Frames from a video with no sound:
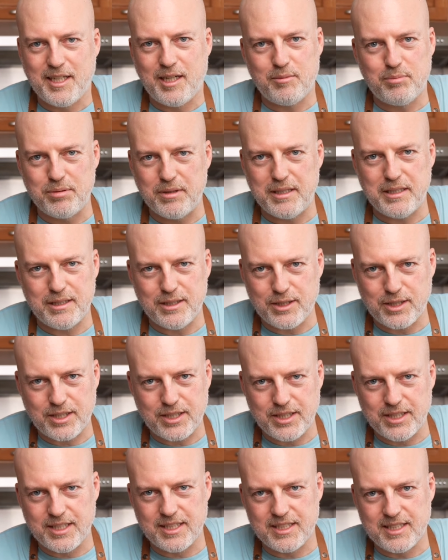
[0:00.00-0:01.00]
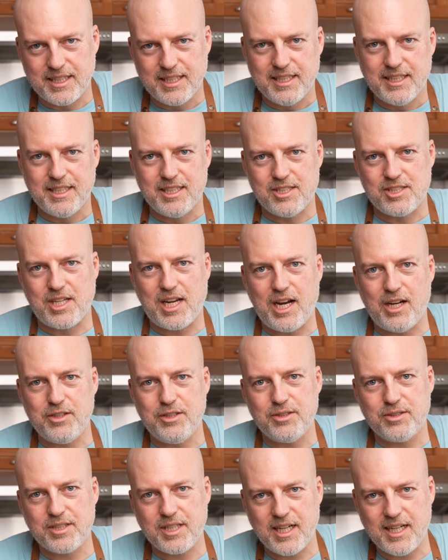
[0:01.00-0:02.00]
a plate look good is how
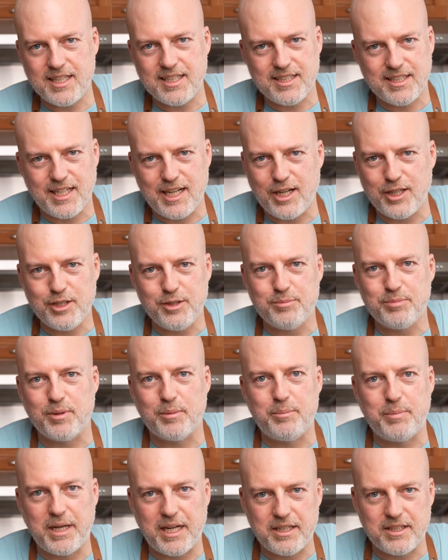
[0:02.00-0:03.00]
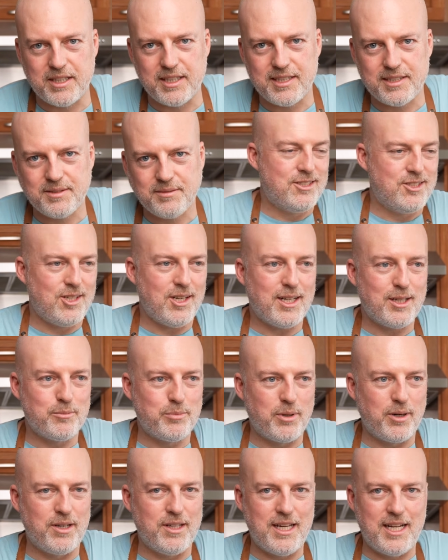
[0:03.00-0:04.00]
you cut it and how you prepare it. Second
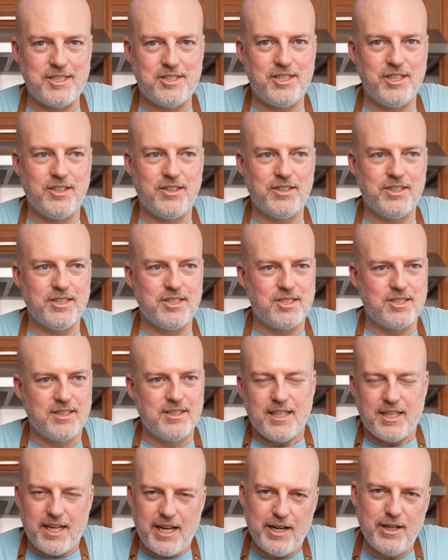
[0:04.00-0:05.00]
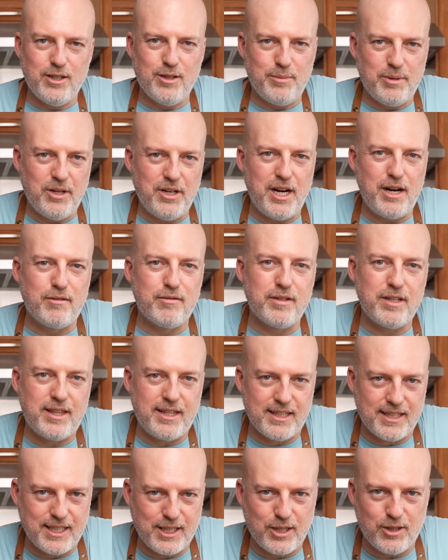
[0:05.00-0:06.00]
part of that secret is care about
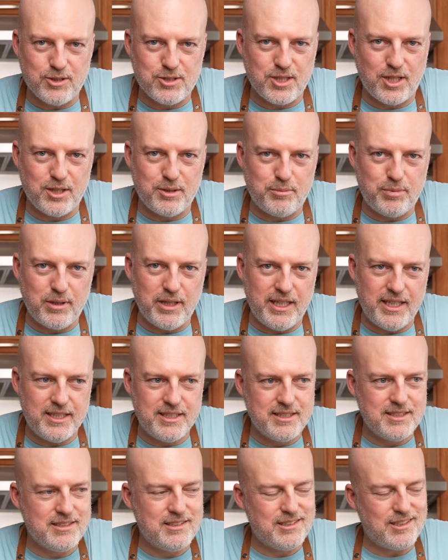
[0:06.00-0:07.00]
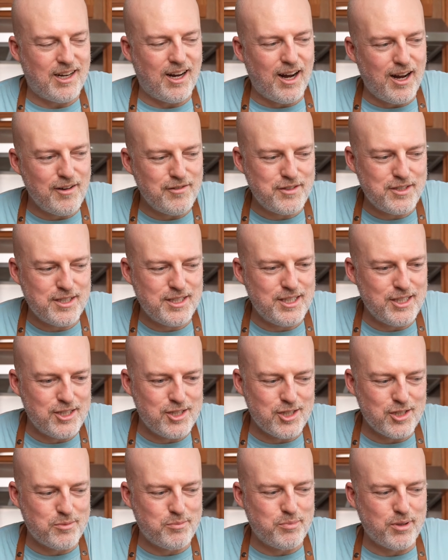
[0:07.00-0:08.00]
everything that goes on the plate. Often you
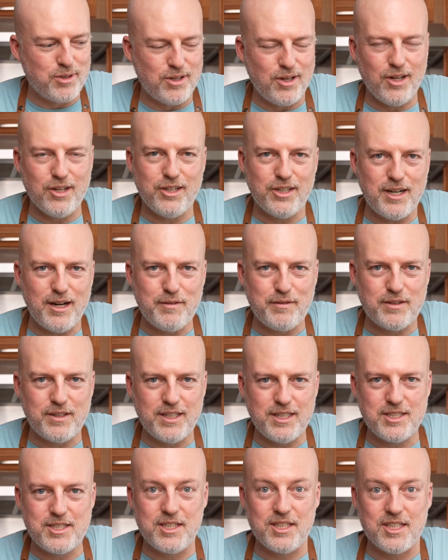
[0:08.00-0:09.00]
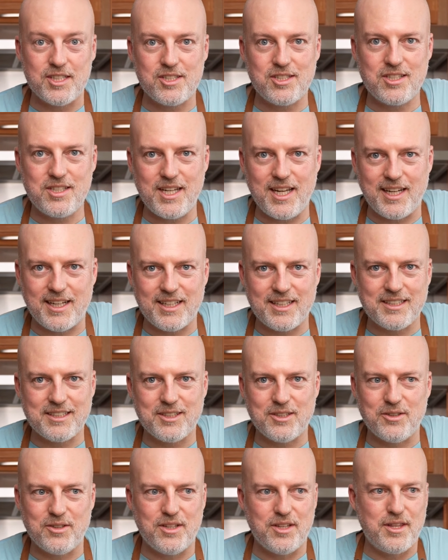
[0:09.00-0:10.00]
just put all your effort into the steak
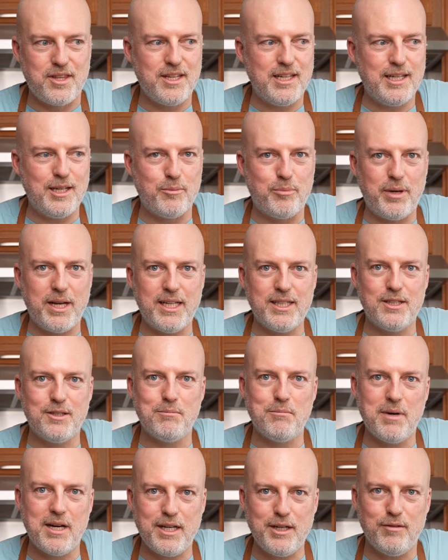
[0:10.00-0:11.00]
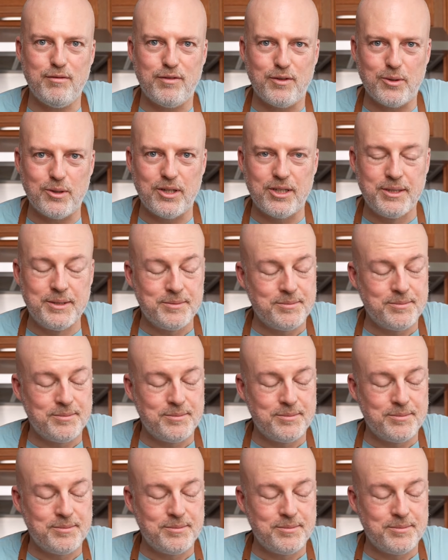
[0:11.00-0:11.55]
or the thing you paid the money for.